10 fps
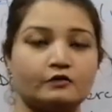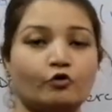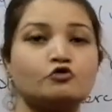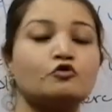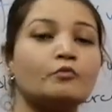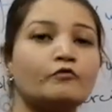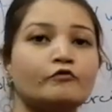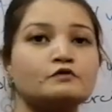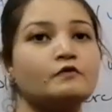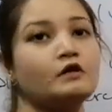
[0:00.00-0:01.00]
Those
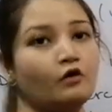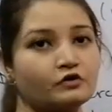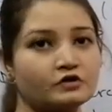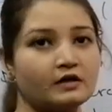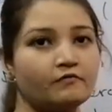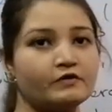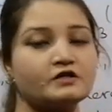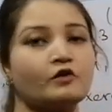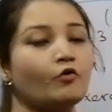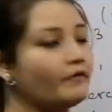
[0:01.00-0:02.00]
homophones will not come
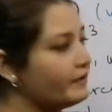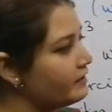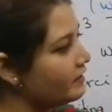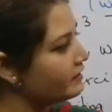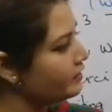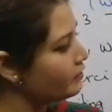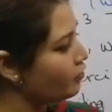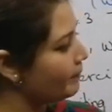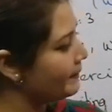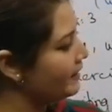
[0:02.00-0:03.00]
which are already done in your
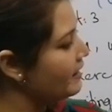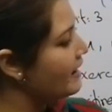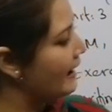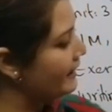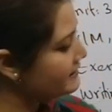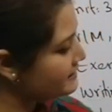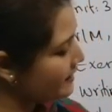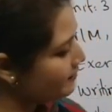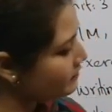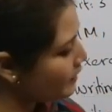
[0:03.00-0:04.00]
copy. And
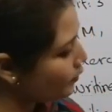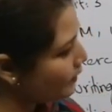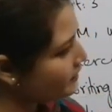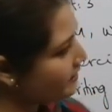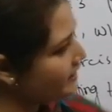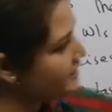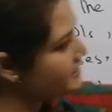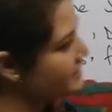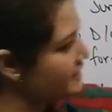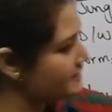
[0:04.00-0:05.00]
same thing with
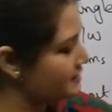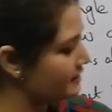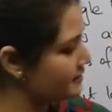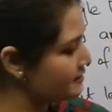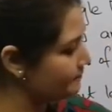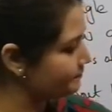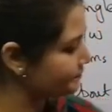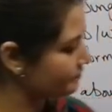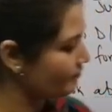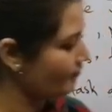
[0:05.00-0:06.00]
these tenses,
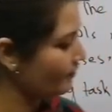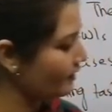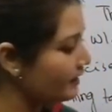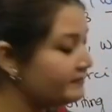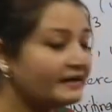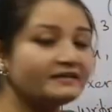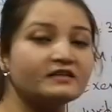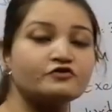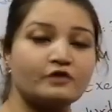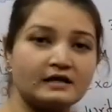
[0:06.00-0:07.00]
that
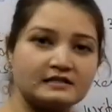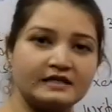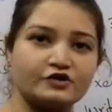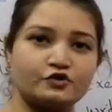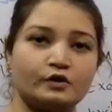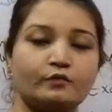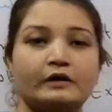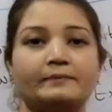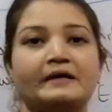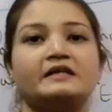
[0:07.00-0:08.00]
the translation
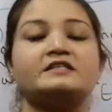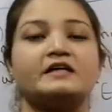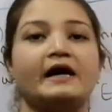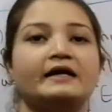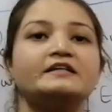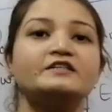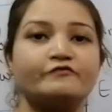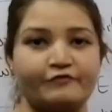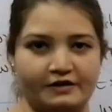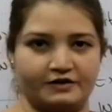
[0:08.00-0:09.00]
will be entirely
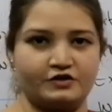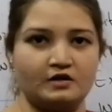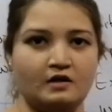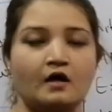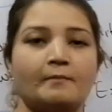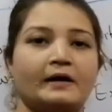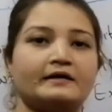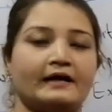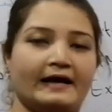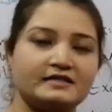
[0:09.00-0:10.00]
different. But
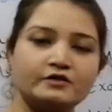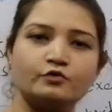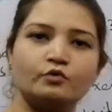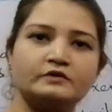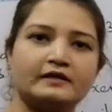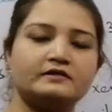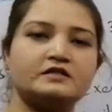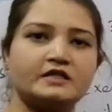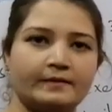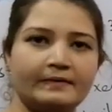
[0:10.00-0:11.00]
as you know that the
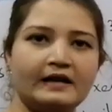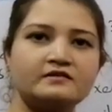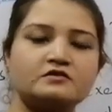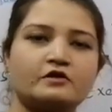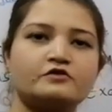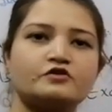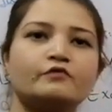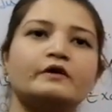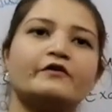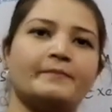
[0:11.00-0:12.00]
table and structure
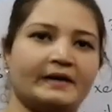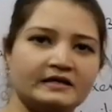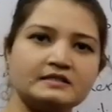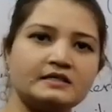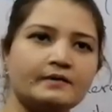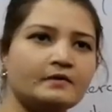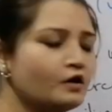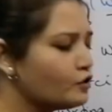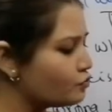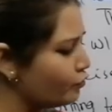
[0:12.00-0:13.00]
will remain
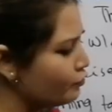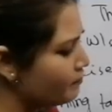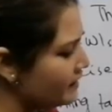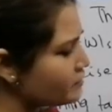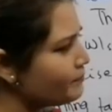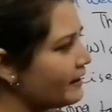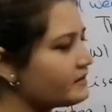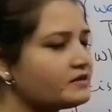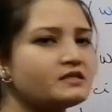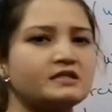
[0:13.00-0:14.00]
same, so you must
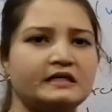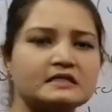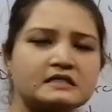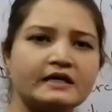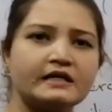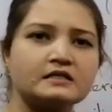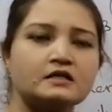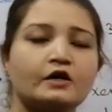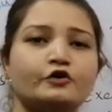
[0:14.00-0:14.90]
practice these things.